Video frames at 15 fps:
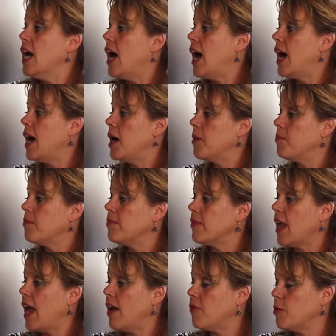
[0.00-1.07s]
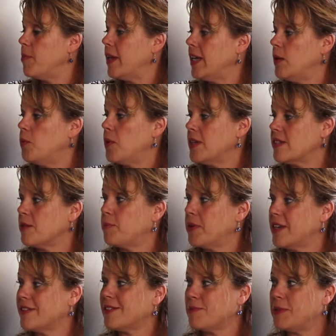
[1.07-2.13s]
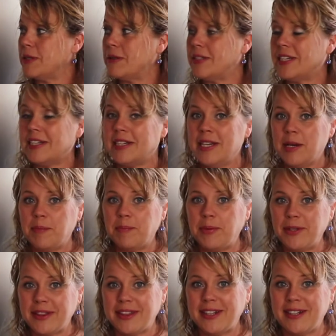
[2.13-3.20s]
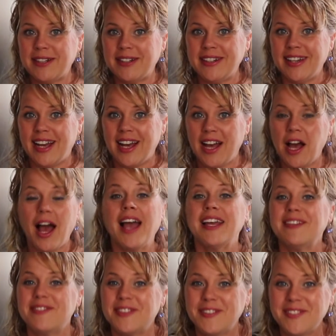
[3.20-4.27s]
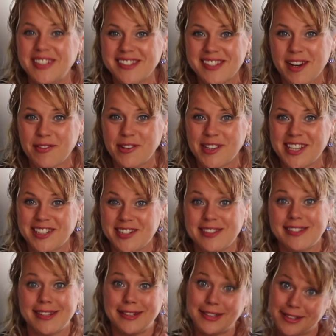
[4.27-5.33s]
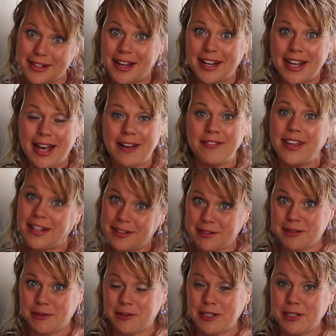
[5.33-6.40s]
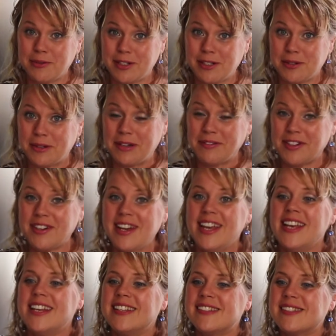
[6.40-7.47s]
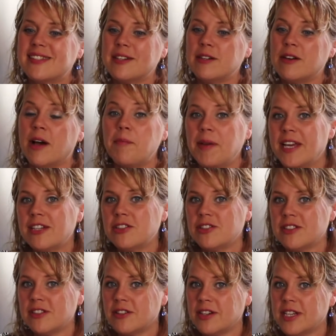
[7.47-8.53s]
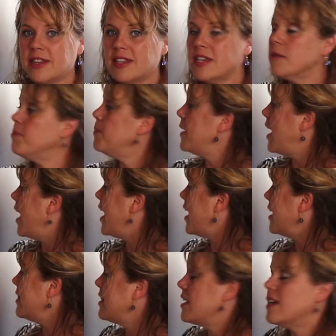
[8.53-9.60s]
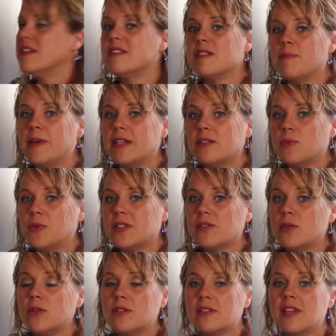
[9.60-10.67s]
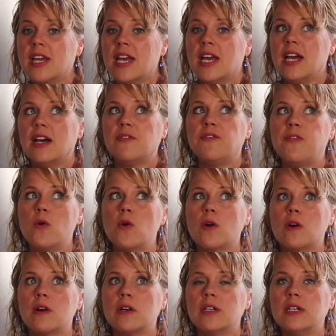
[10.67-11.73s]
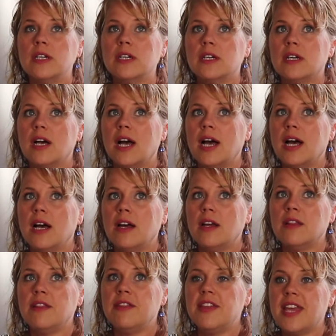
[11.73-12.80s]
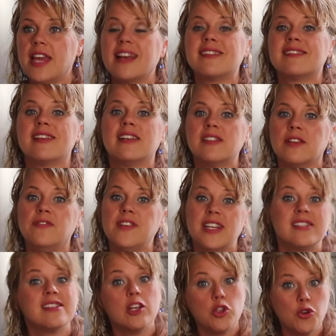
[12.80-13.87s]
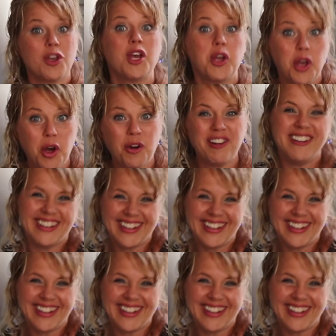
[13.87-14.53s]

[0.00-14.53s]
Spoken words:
Everybody wants a place to be able to put their, I have lived in several kitchens that did not have any storage whatsoever, so a pantry is a great thing, but I think it is bells and whistles for the excessiveness that you can go.